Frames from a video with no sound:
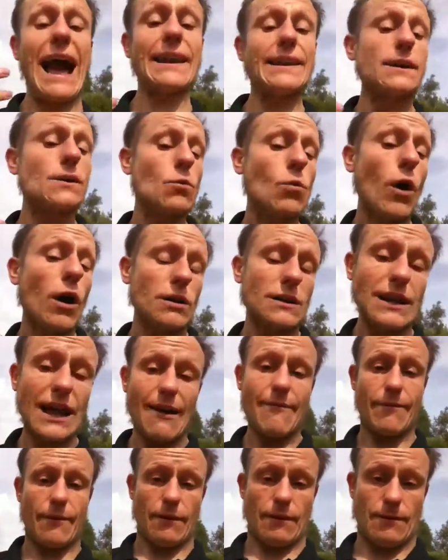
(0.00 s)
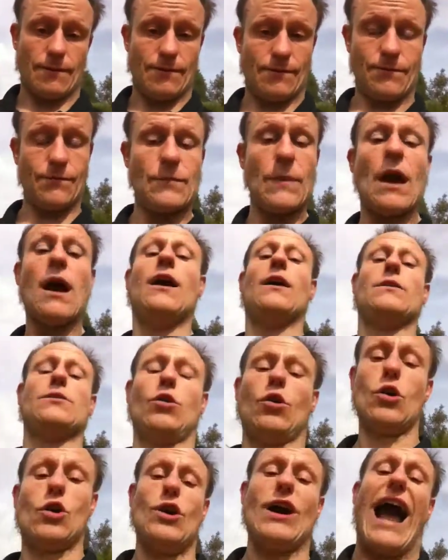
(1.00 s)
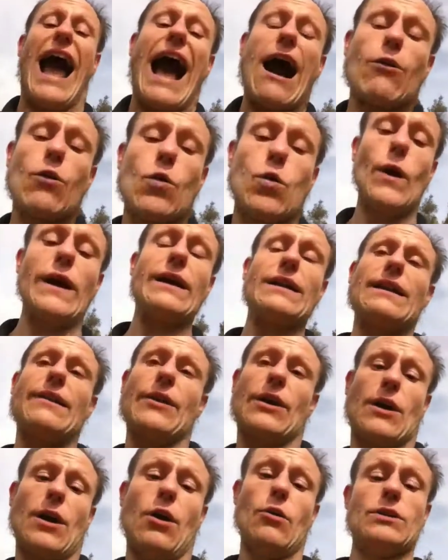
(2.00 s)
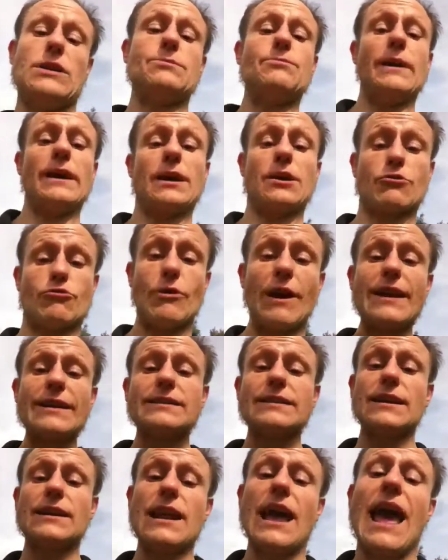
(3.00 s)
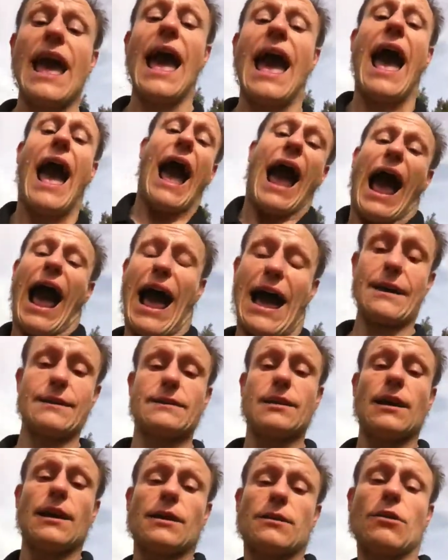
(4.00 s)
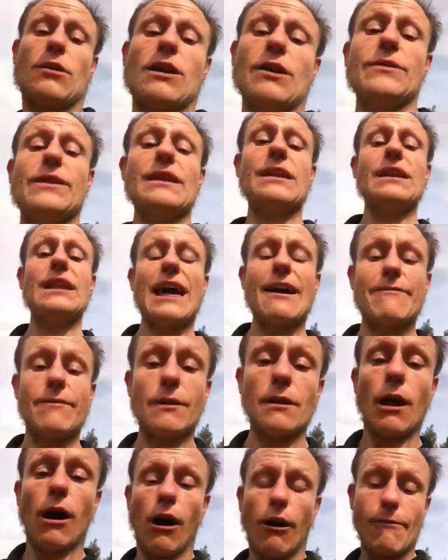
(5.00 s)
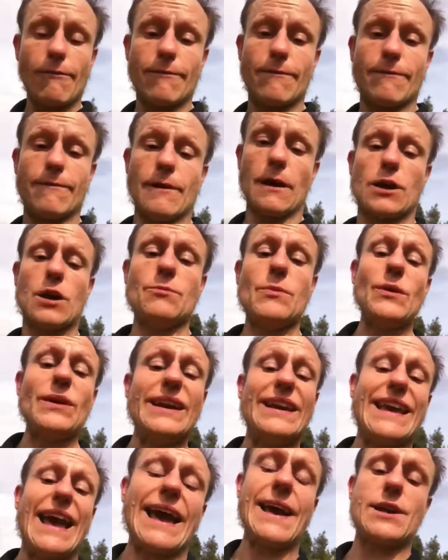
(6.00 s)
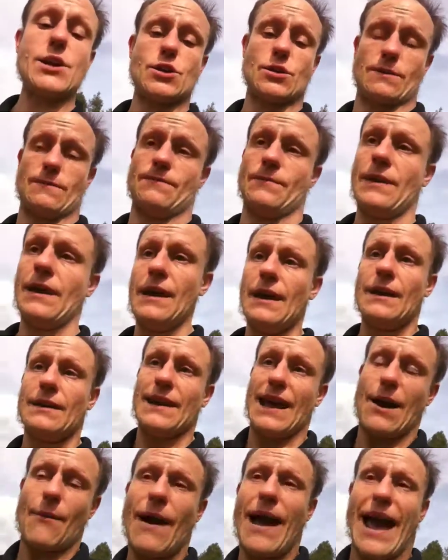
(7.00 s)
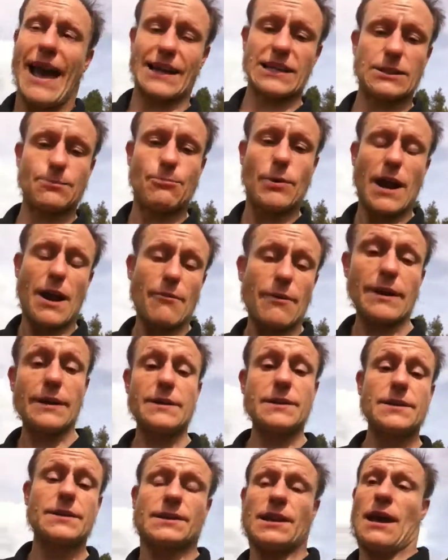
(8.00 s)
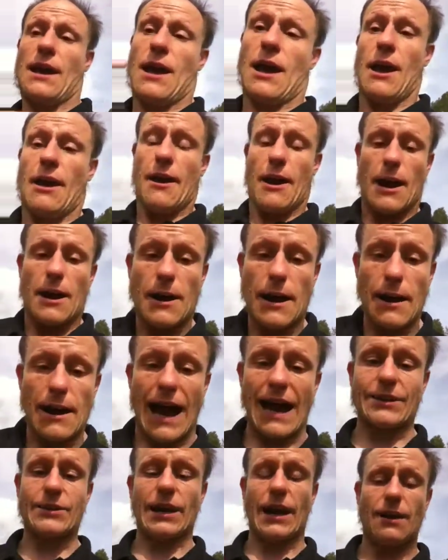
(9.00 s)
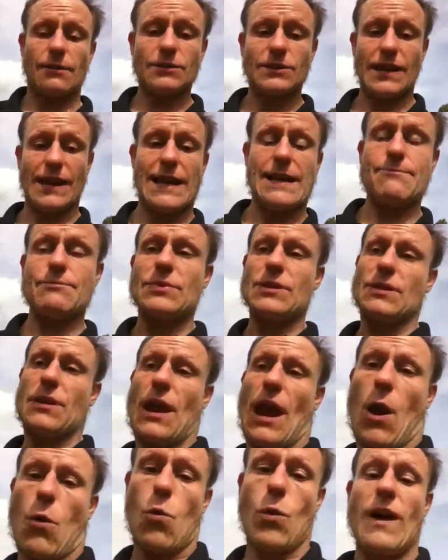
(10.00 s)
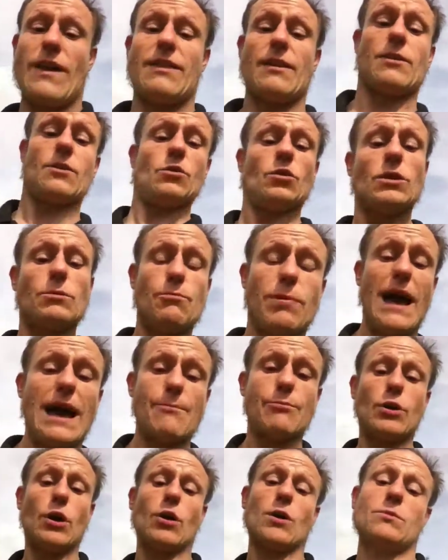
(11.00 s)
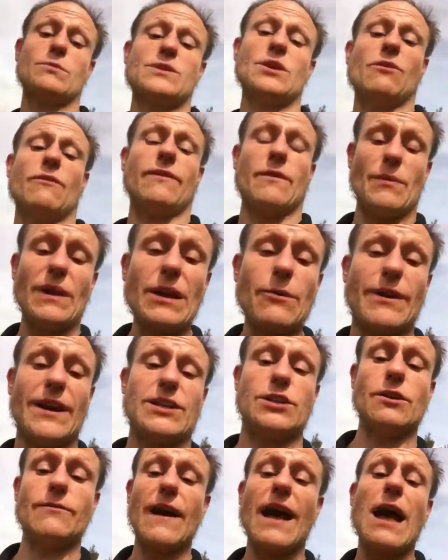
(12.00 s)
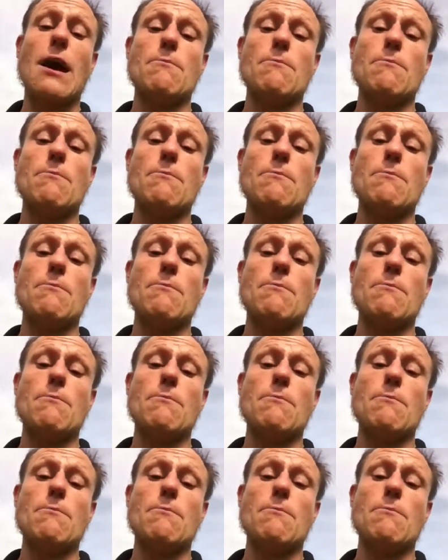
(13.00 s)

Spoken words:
and at what level. Look at how quickly the code is being created, and look at the level of communication. Now, experienced Agile teams with good pair programmers who are familiar with each other